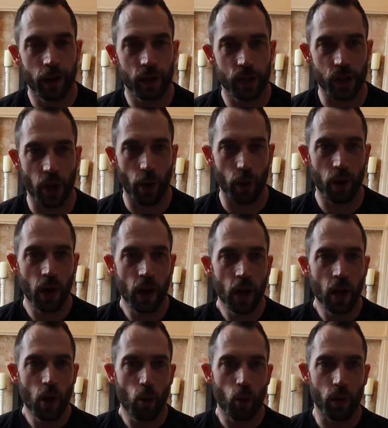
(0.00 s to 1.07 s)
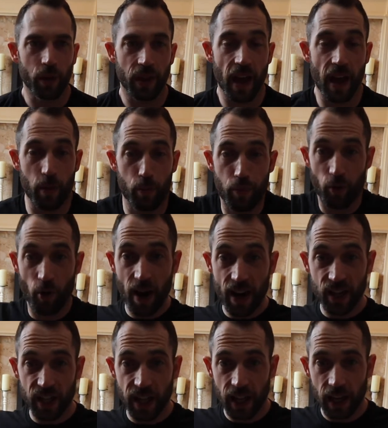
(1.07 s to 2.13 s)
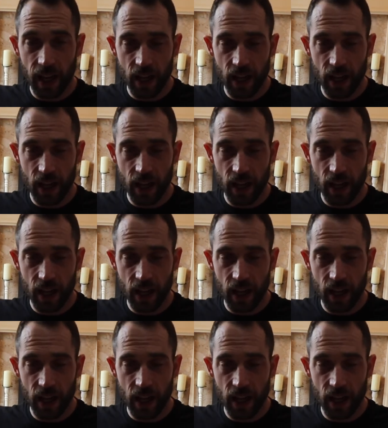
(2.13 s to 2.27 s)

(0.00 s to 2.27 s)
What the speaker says: So with their bracing